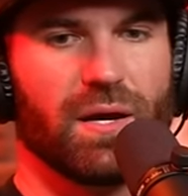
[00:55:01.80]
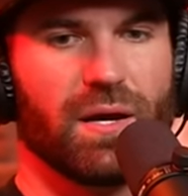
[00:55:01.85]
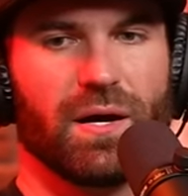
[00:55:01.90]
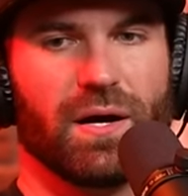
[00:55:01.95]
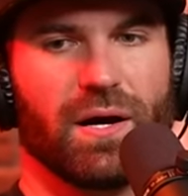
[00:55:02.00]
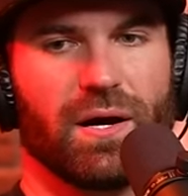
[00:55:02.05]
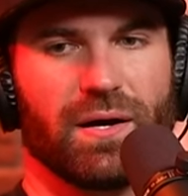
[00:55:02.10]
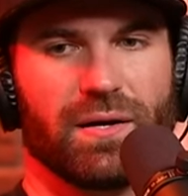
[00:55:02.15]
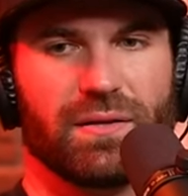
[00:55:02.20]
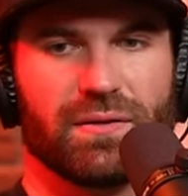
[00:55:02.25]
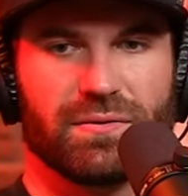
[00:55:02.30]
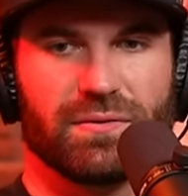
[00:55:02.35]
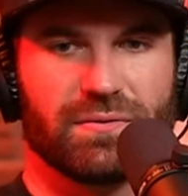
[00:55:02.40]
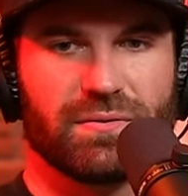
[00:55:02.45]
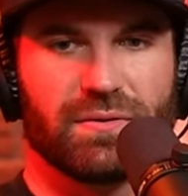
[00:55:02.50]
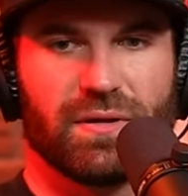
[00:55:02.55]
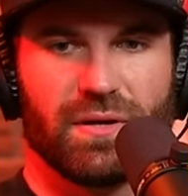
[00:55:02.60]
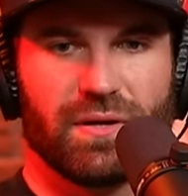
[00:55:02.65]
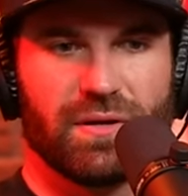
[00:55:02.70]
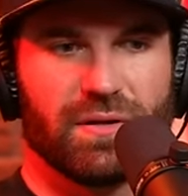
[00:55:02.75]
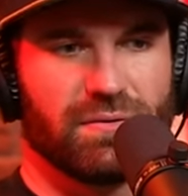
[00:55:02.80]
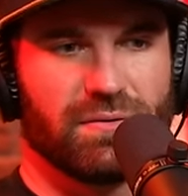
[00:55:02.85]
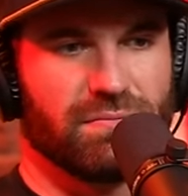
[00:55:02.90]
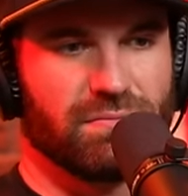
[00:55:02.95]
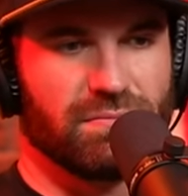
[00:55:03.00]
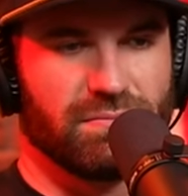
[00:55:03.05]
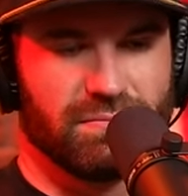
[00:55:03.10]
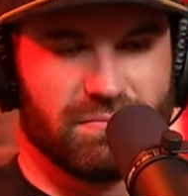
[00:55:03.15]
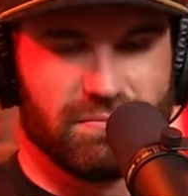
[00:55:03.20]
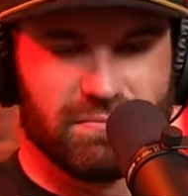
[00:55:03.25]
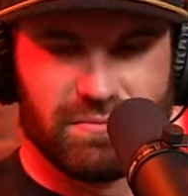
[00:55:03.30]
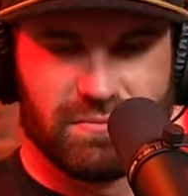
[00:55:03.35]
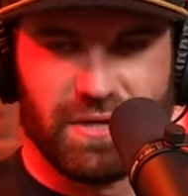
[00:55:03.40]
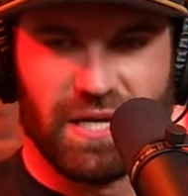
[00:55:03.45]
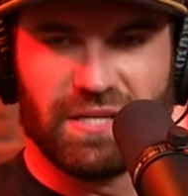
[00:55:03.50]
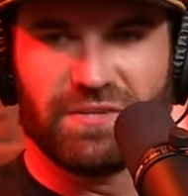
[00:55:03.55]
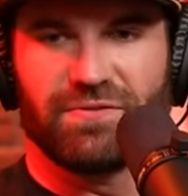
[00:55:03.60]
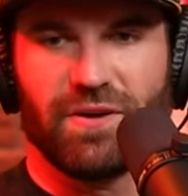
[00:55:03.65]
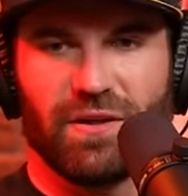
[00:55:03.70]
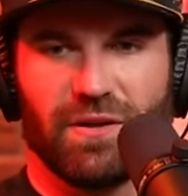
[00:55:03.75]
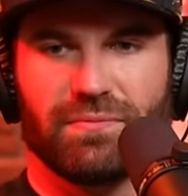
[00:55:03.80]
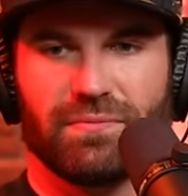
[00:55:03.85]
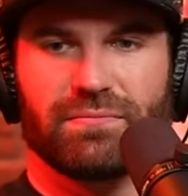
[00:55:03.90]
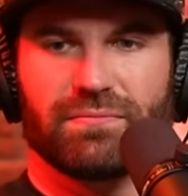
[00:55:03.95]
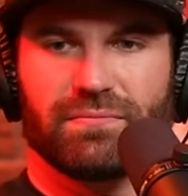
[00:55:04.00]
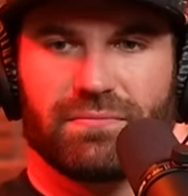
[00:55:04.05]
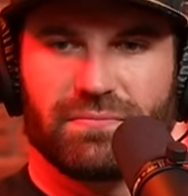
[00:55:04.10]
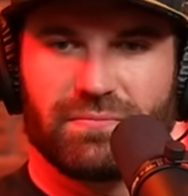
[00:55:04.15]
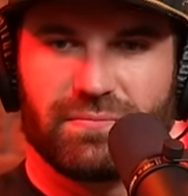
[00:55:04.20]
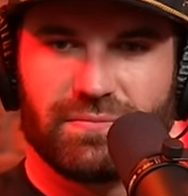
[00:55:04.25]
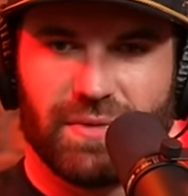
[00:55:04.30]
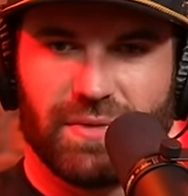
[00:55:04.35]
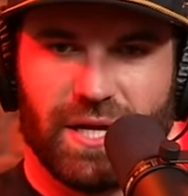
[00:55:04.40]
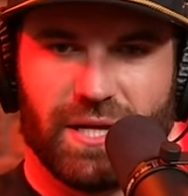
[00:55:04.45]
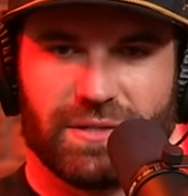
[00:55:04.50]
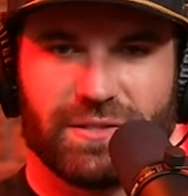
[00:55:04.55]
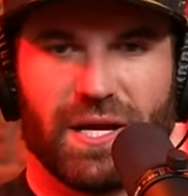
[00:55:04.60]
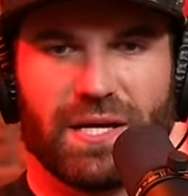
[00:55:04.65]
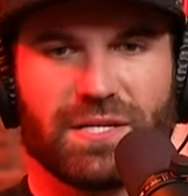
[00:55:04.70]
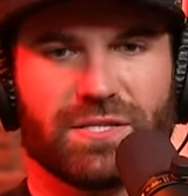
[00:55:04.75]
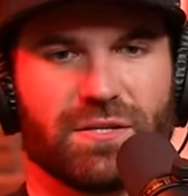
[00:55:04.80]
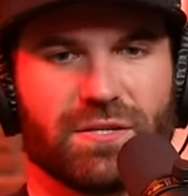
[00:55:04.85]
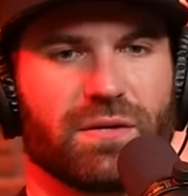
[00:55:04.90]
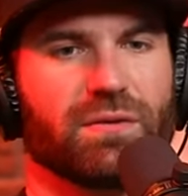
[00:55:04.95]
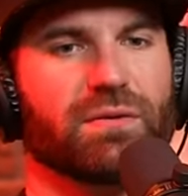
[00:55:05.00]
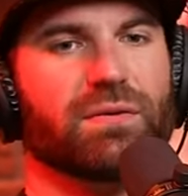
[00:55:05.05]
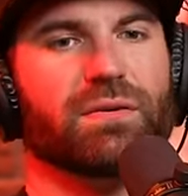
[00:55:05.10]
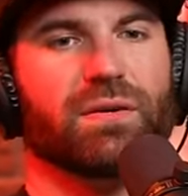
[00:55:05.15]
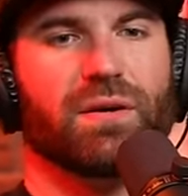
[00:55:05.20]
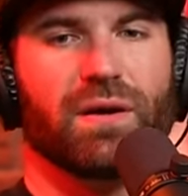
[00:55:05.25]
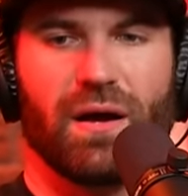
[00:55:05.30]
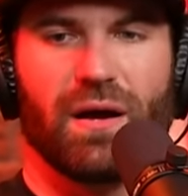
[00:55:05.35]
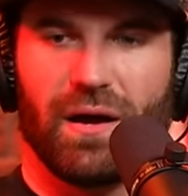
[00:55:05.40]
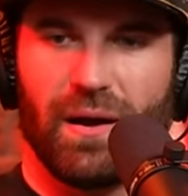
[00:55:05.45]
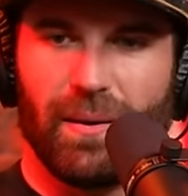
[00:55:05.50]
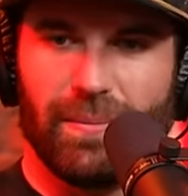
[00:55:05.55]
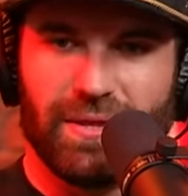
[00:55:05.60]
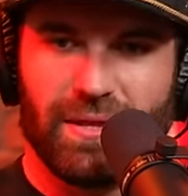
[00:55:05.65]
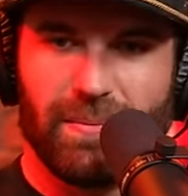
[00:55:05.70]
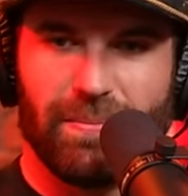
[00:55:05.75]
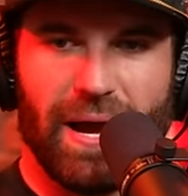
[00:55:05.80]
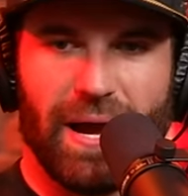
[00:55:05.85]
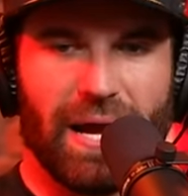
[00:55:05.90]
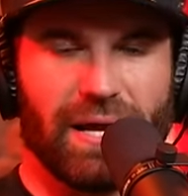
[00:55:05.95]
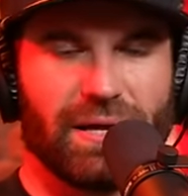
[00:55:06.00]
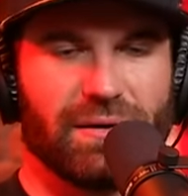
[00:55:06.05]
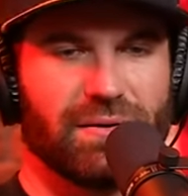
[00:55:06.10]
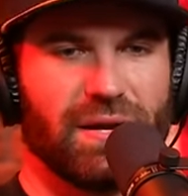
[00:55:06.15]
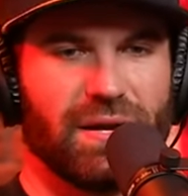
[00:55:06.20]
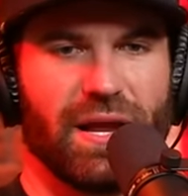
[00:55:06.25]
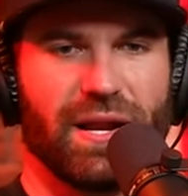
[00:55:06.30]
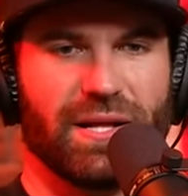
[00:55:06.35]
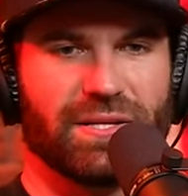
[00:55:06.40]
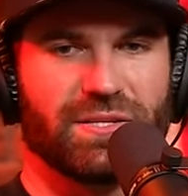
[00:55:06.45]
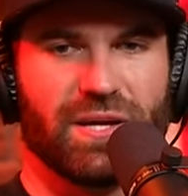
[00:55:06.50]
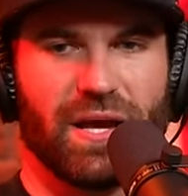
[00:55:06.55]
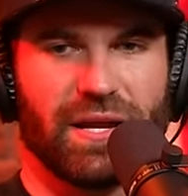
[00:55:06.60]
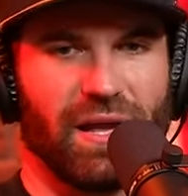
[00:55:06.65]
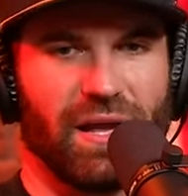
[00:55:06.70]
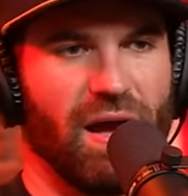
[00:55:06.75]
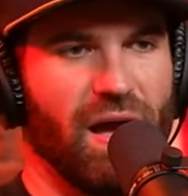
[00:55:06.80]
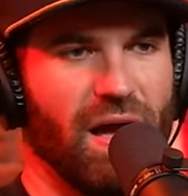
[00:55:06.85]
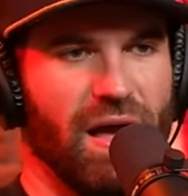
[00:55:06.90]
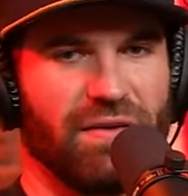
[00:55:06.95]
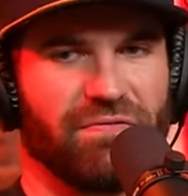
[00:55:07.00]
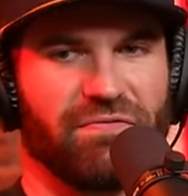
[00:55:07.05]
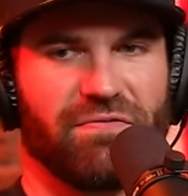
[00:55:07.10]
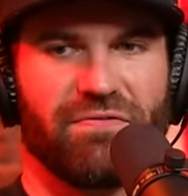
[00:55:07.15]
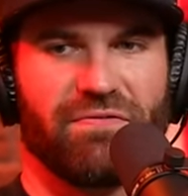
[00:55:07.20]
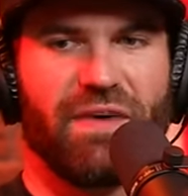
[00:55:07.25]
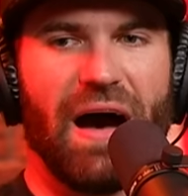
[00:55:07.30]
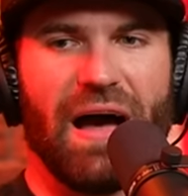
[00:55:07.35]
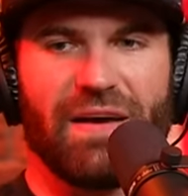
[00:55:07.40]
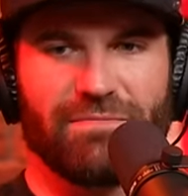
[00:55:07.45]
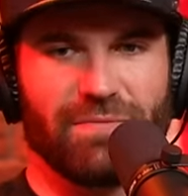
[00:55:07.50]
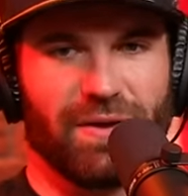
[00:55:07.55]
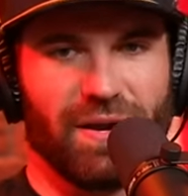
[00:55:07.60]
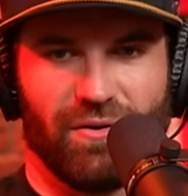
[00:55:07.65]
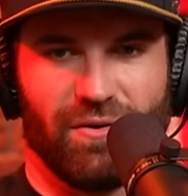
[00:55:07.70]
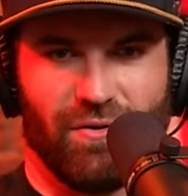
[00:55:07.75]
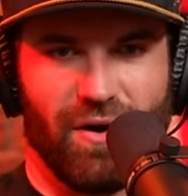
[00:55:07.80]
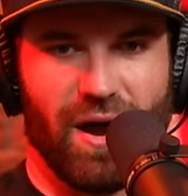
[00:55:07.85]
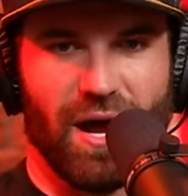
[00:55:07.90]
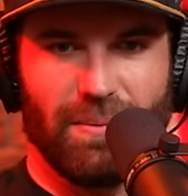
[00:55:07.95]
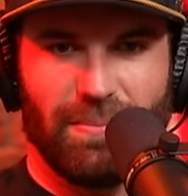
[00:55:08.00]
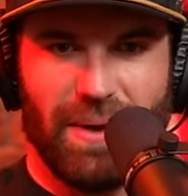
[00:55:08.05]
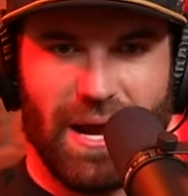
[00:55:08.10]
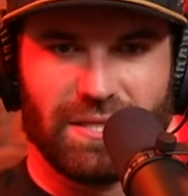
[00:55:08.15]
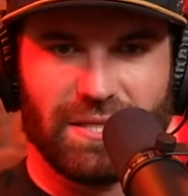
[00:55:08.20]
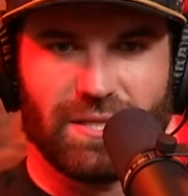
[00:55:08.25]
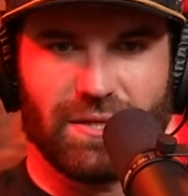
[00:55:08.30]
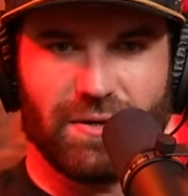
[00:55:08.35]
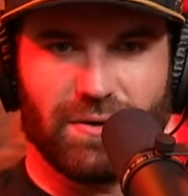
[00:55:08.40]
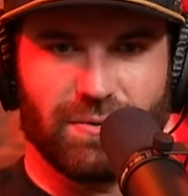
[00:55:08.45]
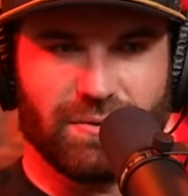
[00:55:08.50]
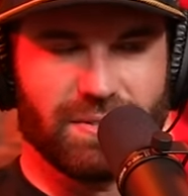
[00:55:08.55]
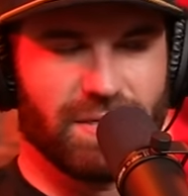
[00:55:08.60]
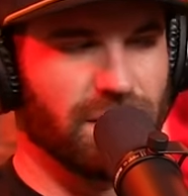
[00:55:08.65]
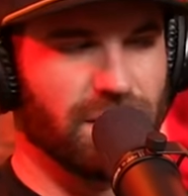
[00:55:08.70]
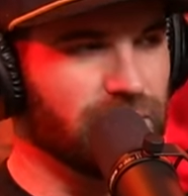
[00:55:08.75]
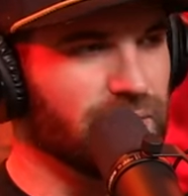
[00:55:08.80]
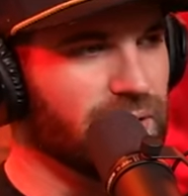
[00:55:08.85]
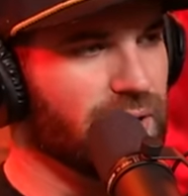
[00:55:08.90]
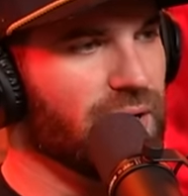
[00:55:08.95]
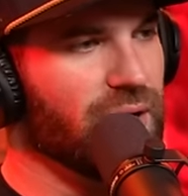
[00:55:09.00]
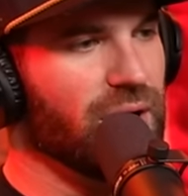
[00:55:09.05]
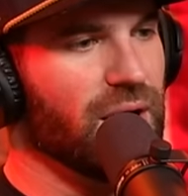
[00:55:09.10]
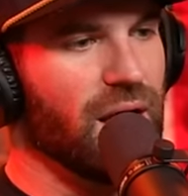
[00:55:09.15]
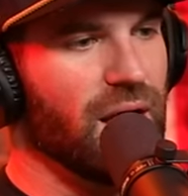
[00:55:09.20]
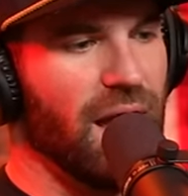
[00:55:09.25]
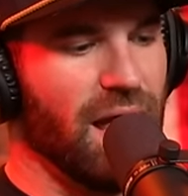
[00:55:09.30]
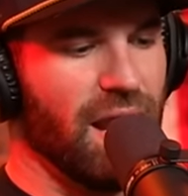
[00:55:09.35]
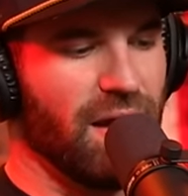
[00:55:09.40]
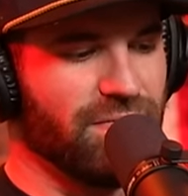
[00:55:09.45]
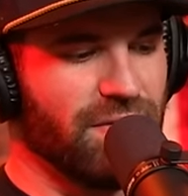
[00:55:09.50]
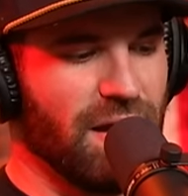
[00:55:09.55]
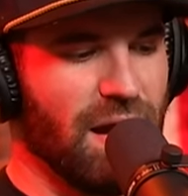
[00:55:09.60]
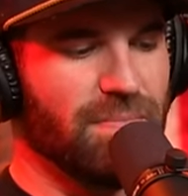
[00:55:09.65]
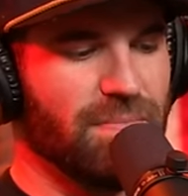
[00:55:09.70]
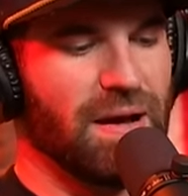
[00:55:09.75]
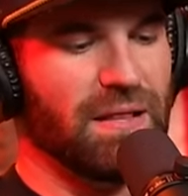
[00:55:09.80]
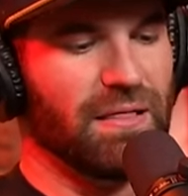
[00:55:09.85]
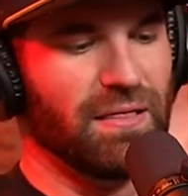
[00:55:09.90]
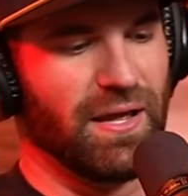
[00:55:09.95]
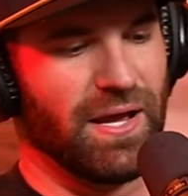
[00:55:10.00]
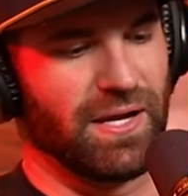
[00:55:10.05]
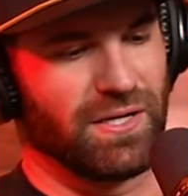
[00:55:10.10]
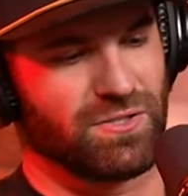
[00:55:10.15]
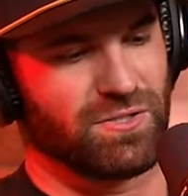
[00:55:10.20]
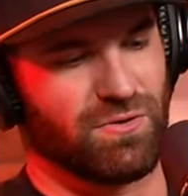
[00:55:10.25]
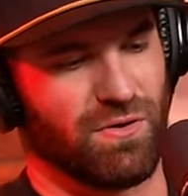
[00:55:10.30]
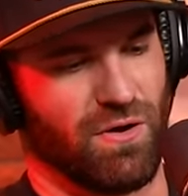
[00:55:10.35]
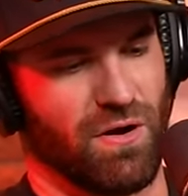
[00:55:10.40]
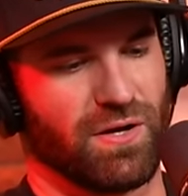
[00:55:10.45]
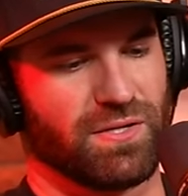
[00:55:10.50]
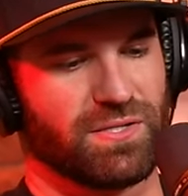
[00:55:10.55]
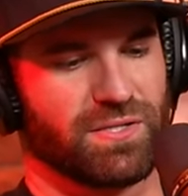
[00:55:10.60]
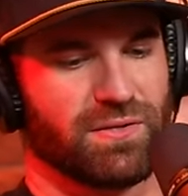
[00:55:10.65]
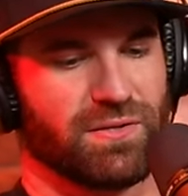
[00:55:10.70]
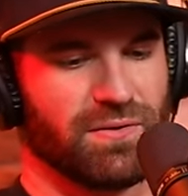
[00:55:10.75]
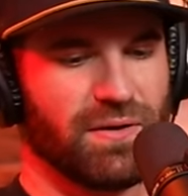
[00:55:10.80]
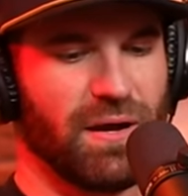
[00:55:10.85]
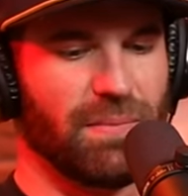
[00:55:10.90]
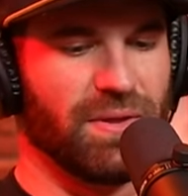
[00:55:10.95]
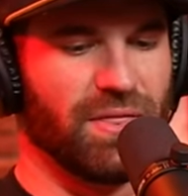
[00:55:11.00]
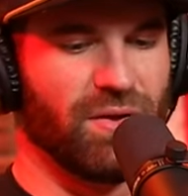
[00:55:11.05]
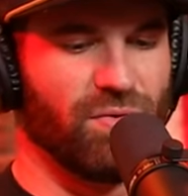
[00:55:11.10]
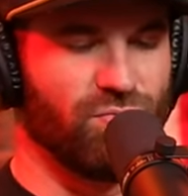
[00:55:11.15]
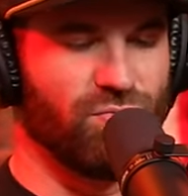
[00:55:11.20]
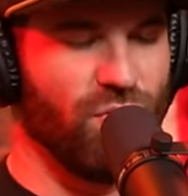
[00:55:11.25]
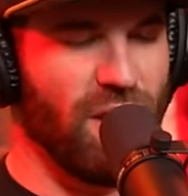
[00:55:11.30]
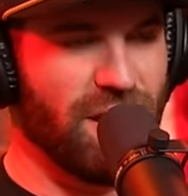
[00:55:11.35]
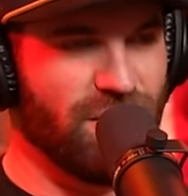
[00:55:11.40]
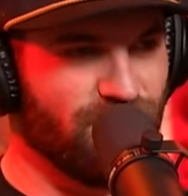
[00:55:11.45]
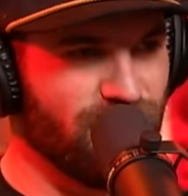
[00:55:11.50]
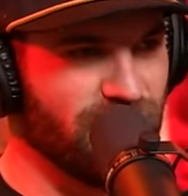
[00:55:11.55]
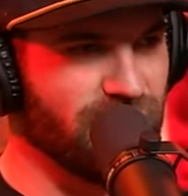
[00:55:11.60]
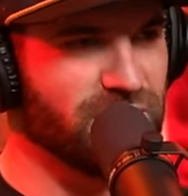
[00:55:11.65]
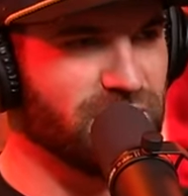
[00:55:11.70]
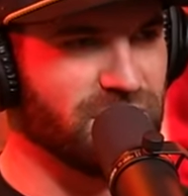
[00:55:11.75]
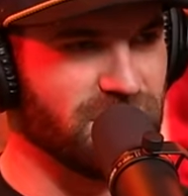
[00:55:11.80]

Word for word: Uh, nice fella in a Tesla. I'm in the back, and it's like a five minute ride back to the hotel. And I've got my legs crossed. I'm in the right rear